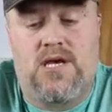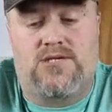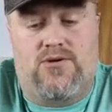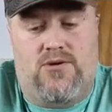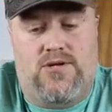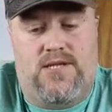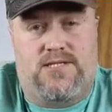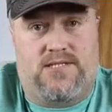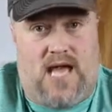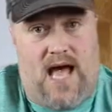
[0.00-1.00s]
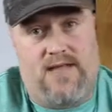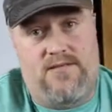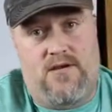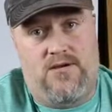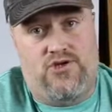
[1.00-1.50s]
so it's on
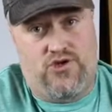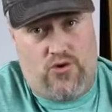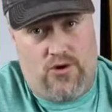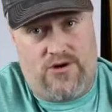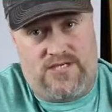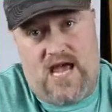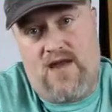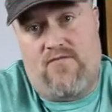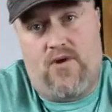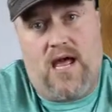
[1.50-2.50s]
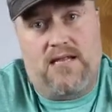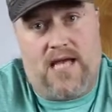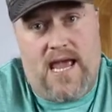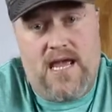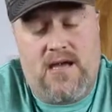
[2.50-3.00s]
the shorter side of what I
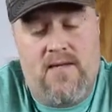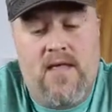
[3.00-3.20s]
like.